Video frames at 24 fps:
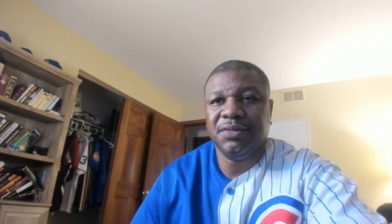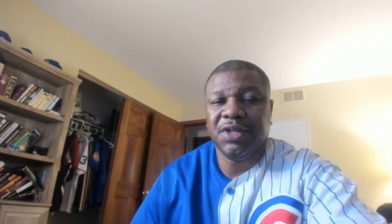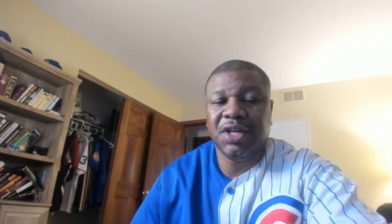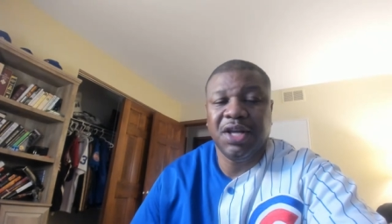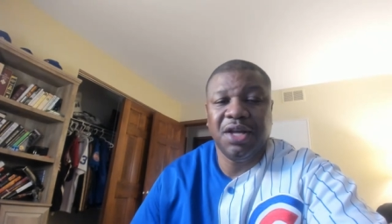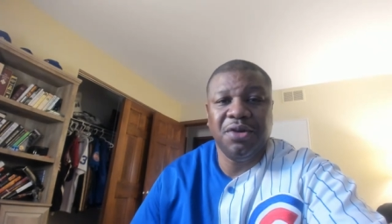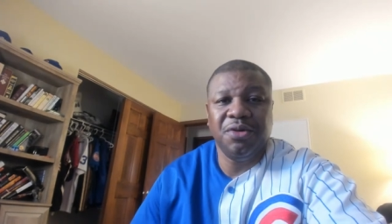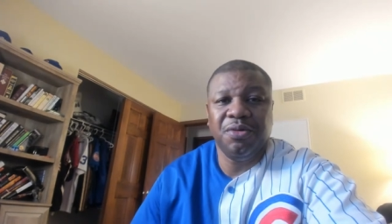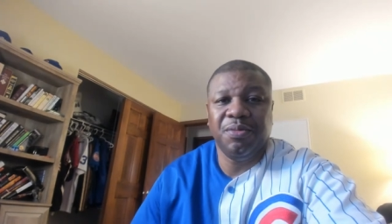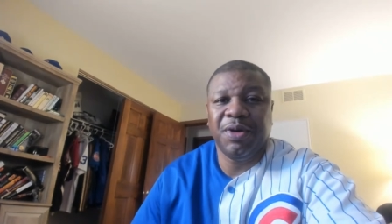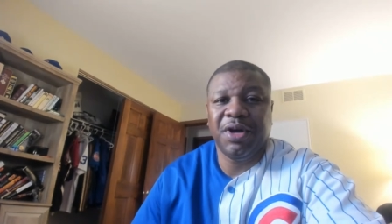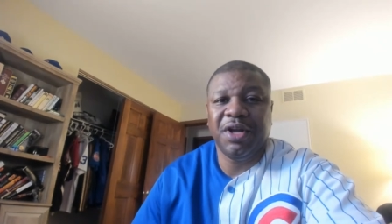
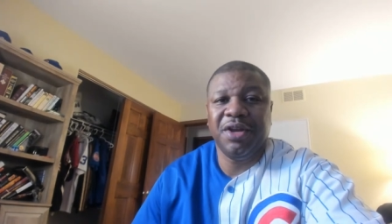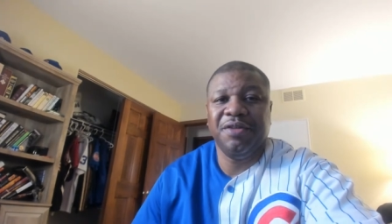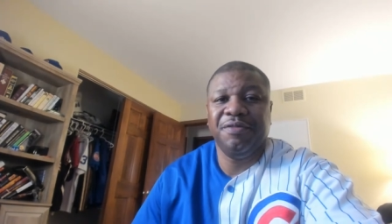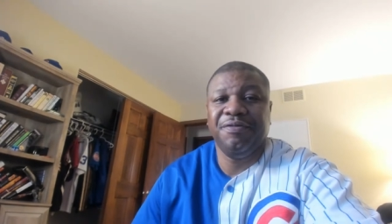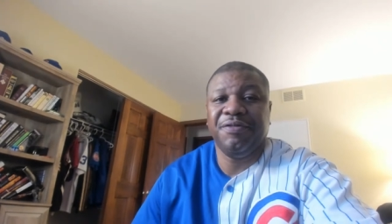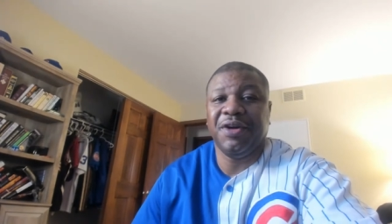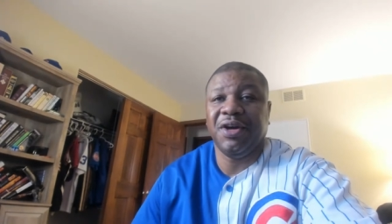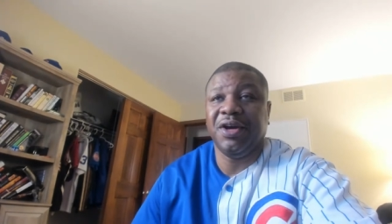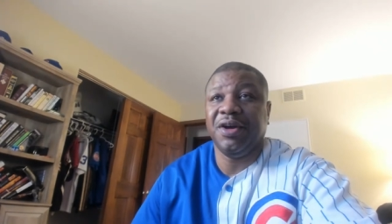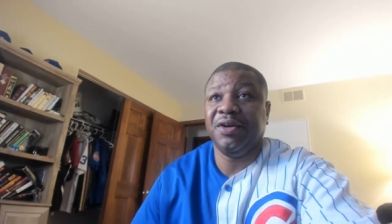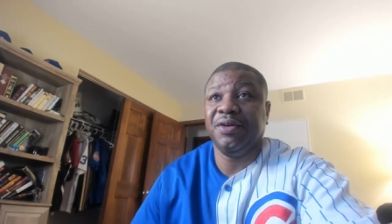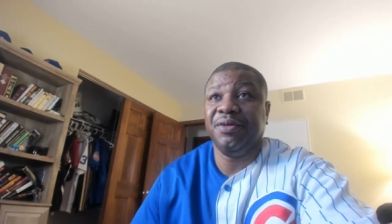Can't nobody
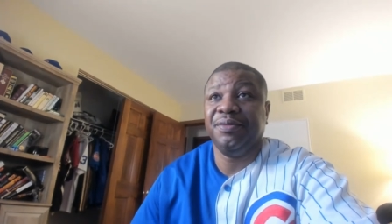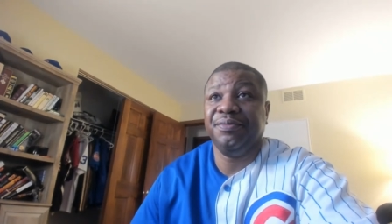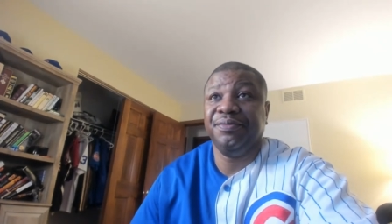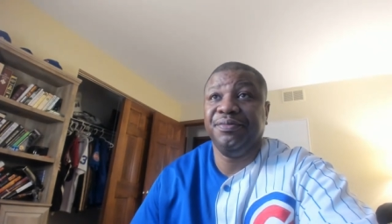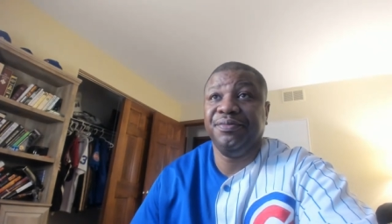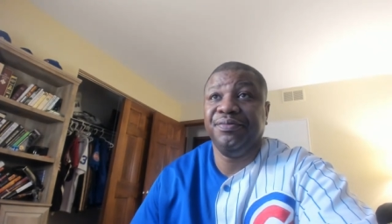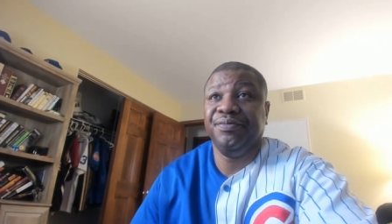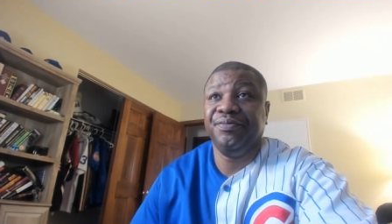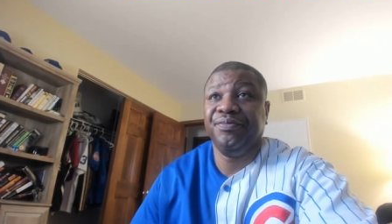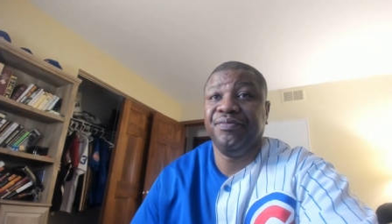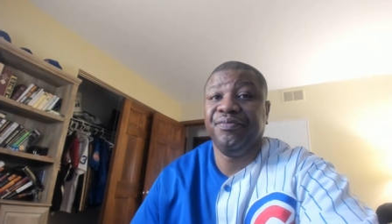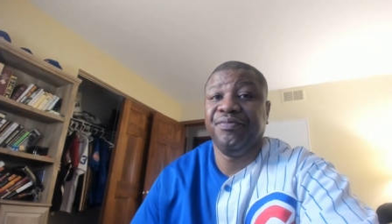fire him.
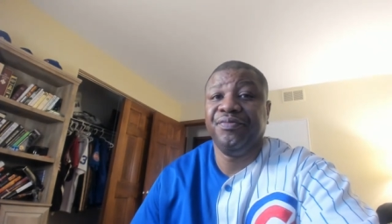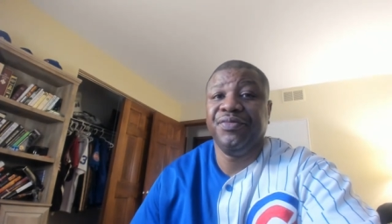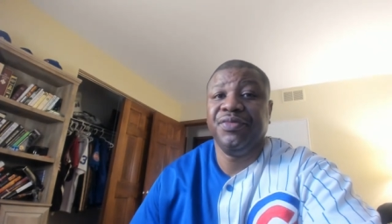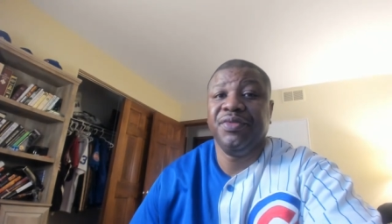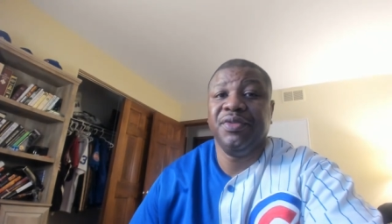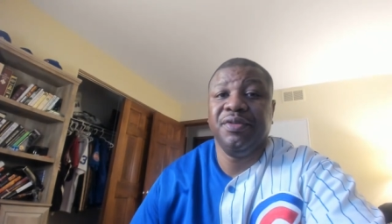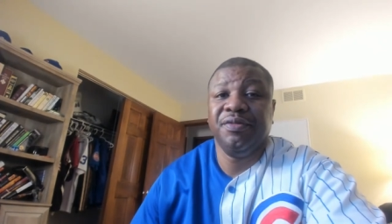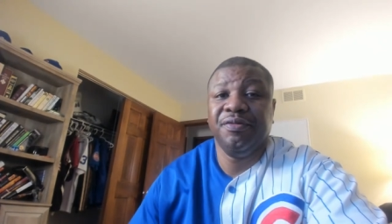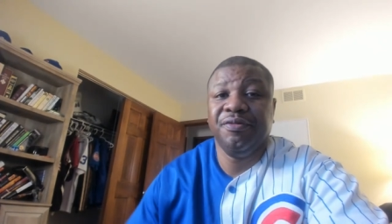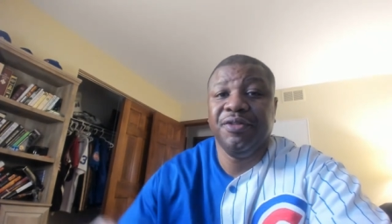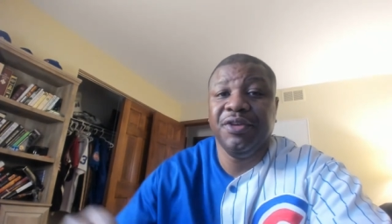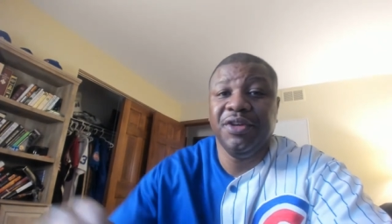
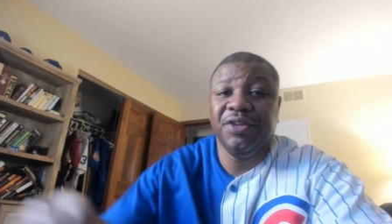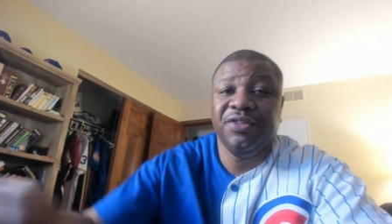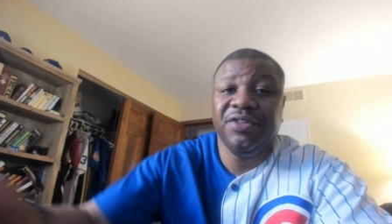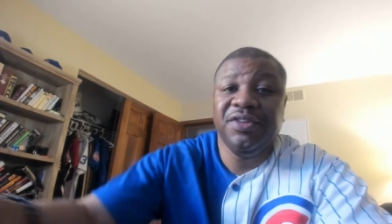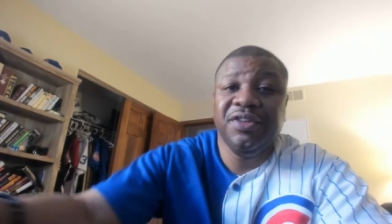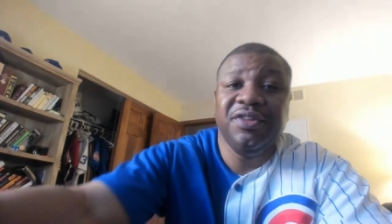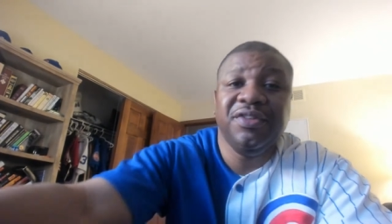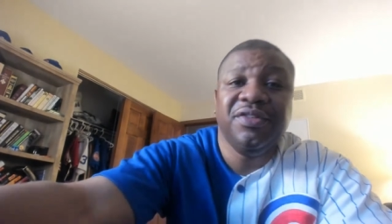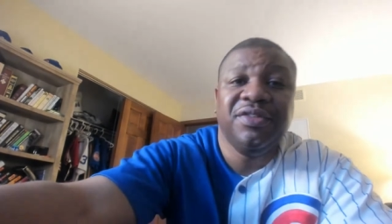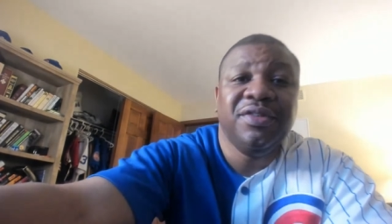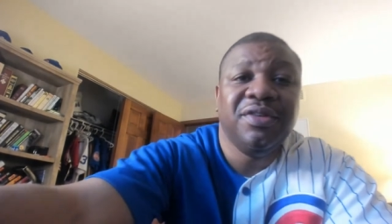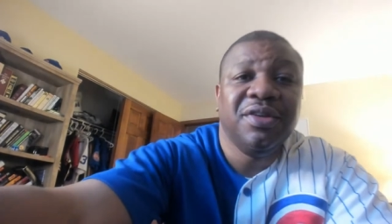Vince
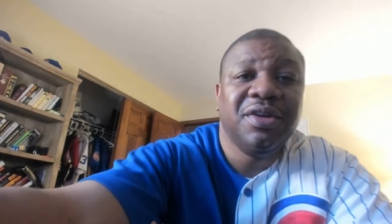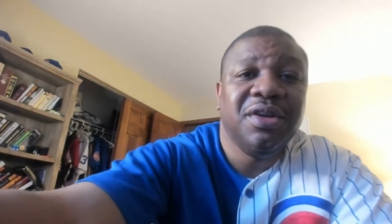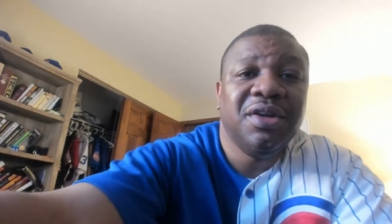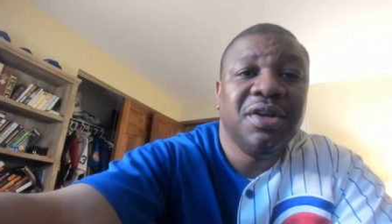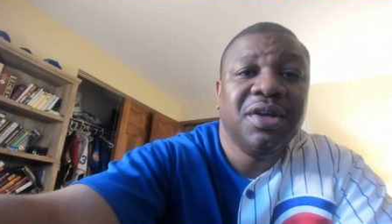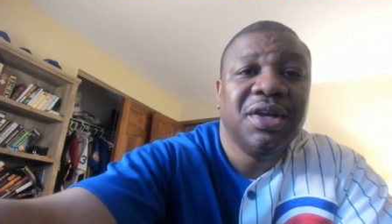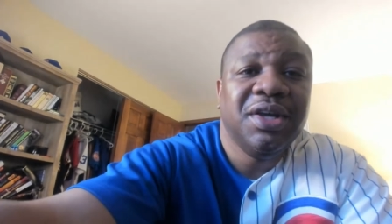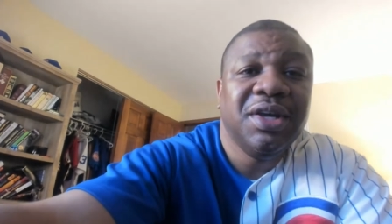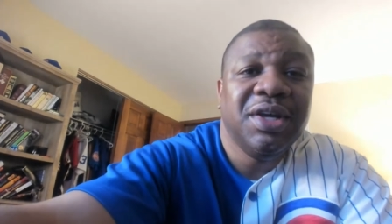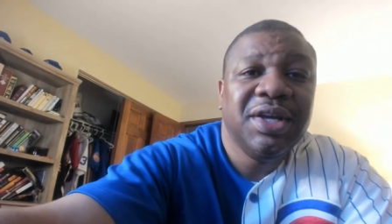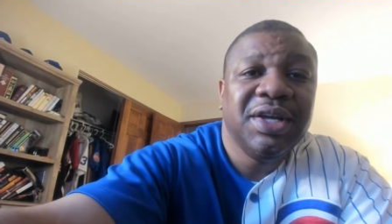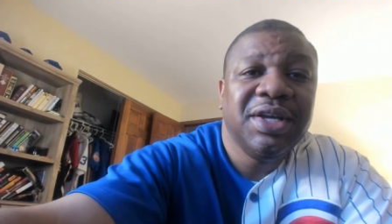is
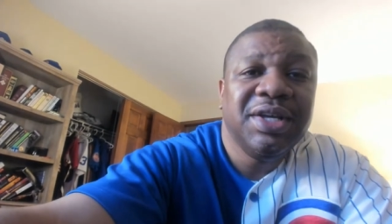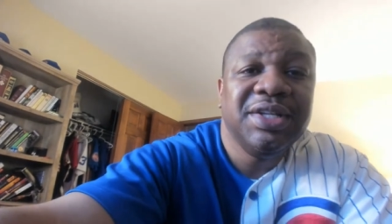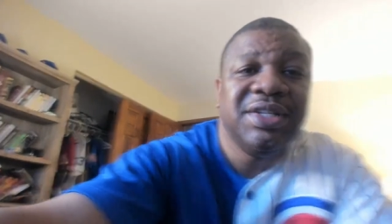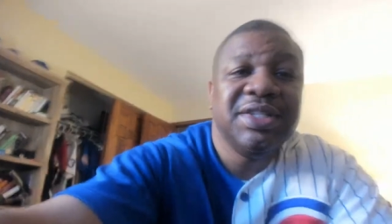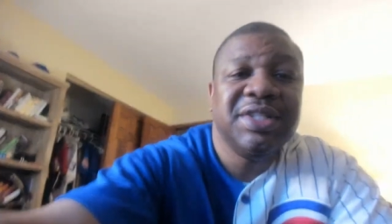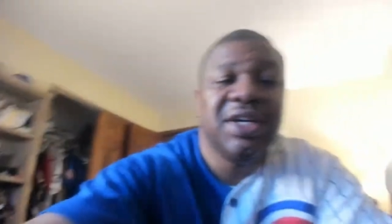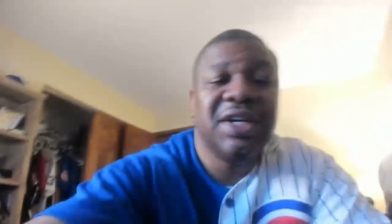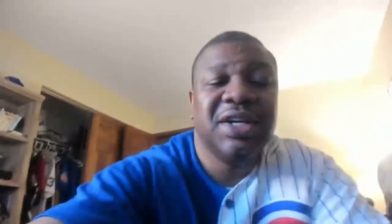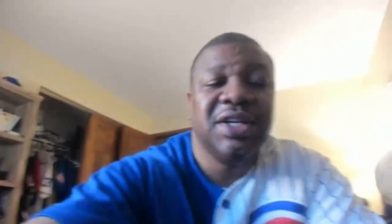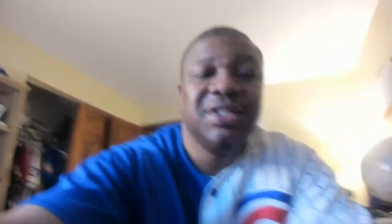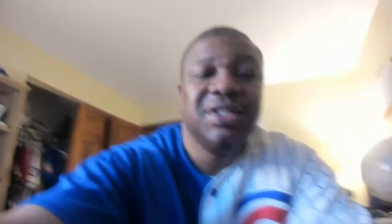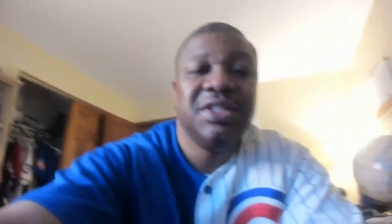
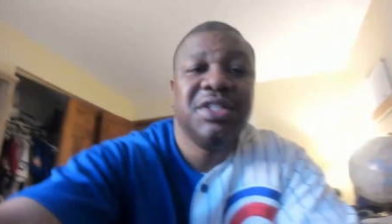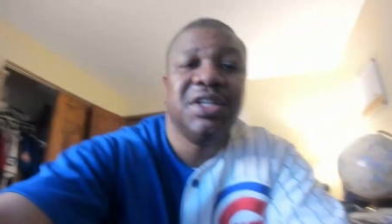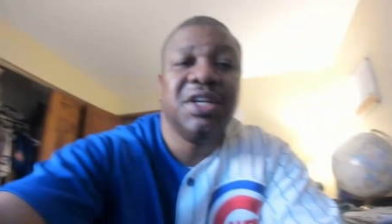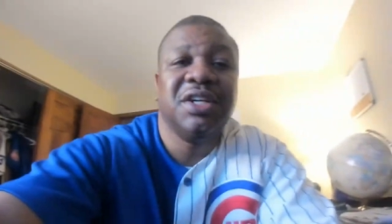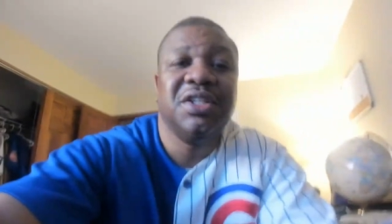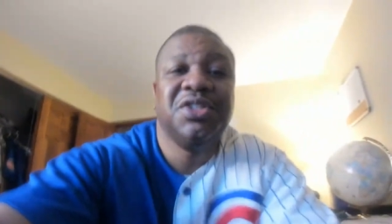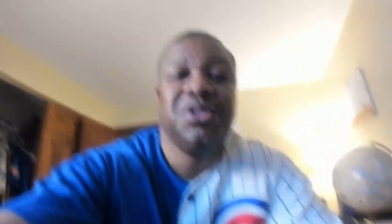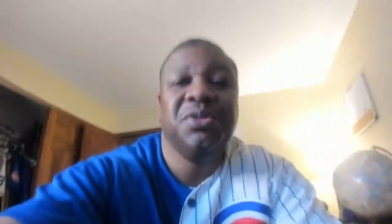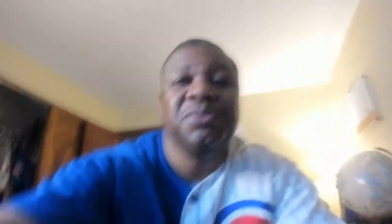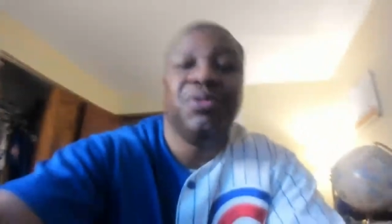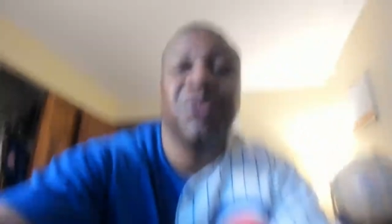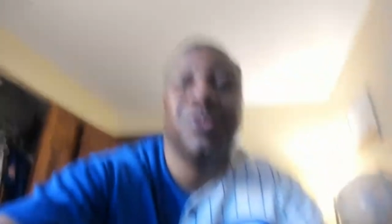he's
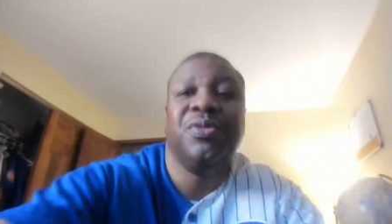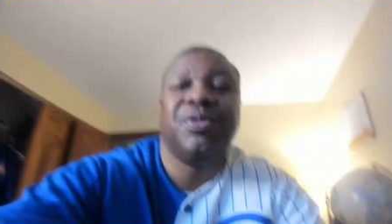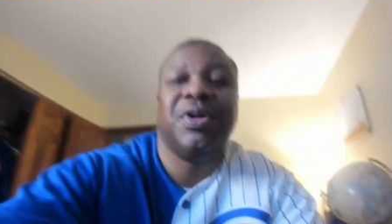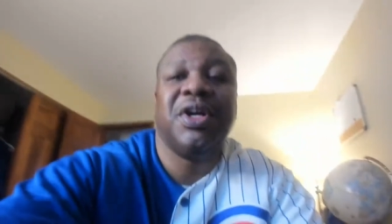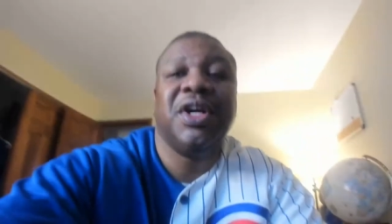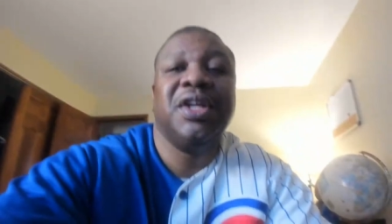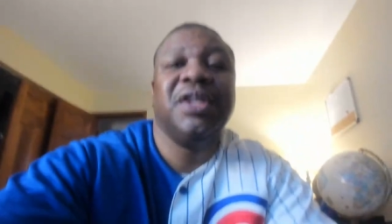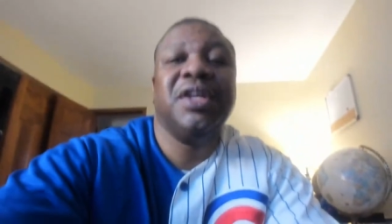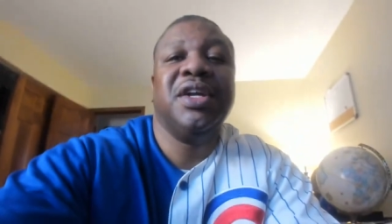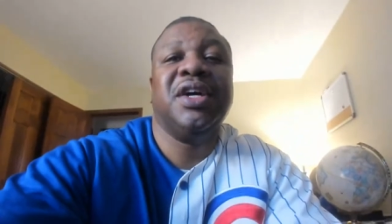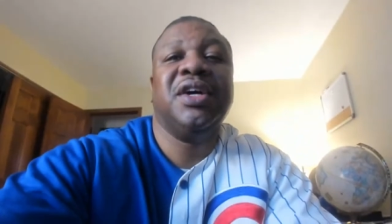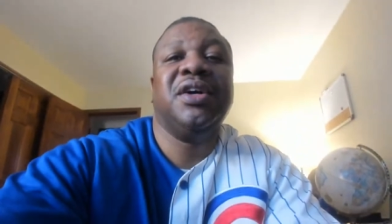untouchable
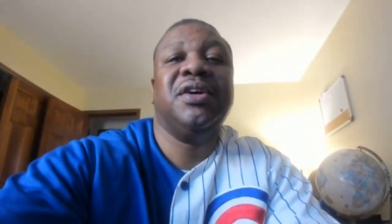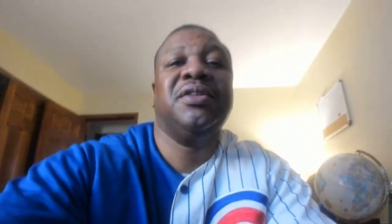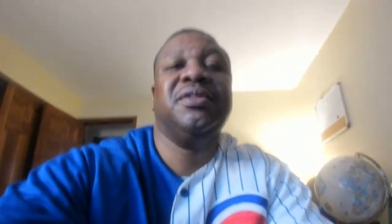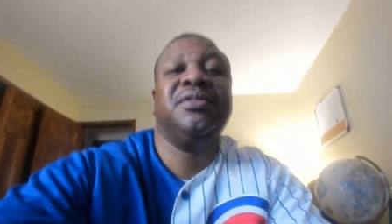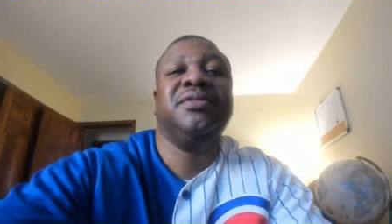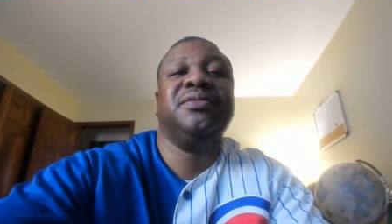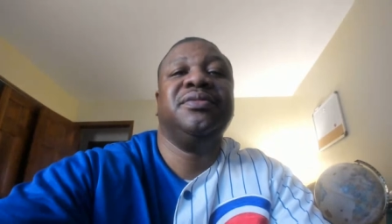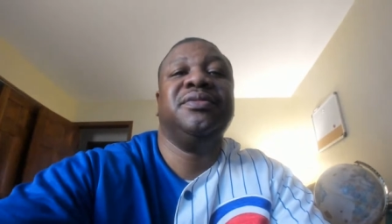right now.